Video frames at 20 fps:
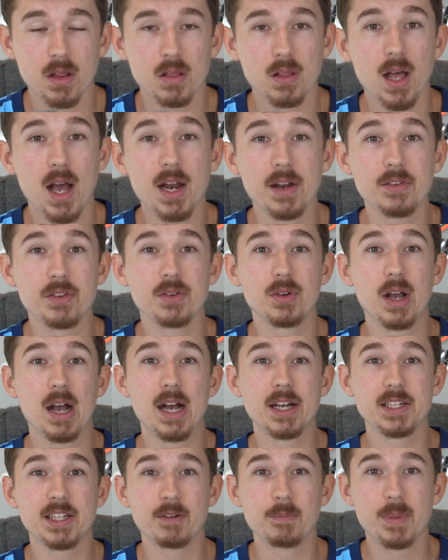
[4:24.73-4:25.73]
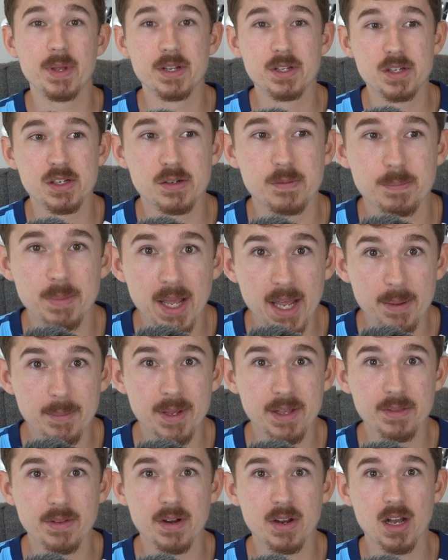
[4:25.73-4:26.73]
a lot of you guys have been
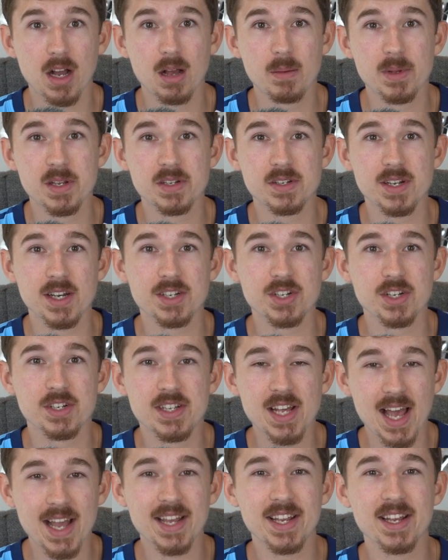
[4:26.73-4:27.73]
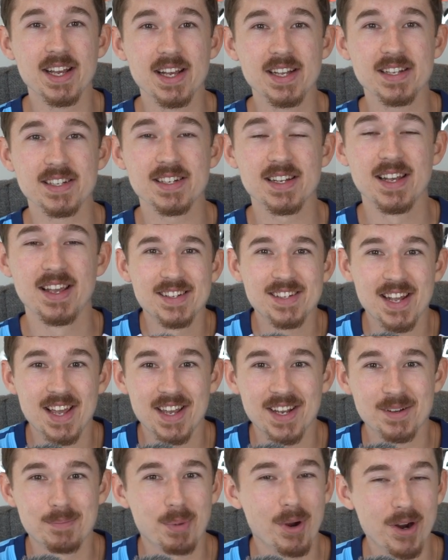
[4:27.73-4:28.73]
spamming their comment section, tagging us,
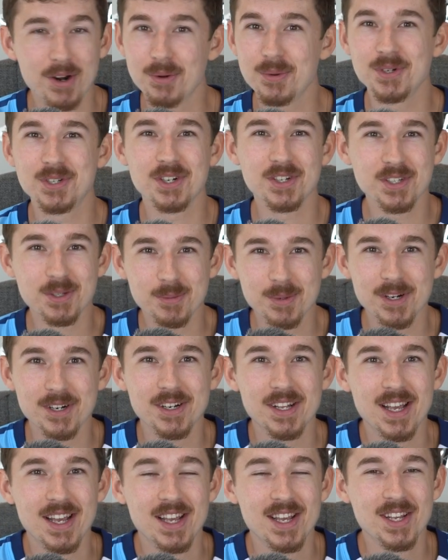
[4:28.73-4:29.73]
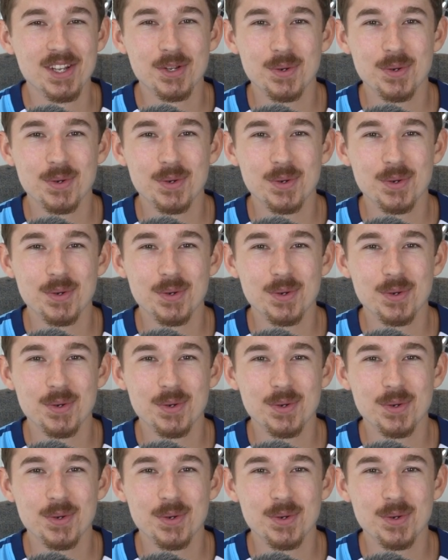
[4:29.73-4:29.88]
saying, partner with JerseyBird.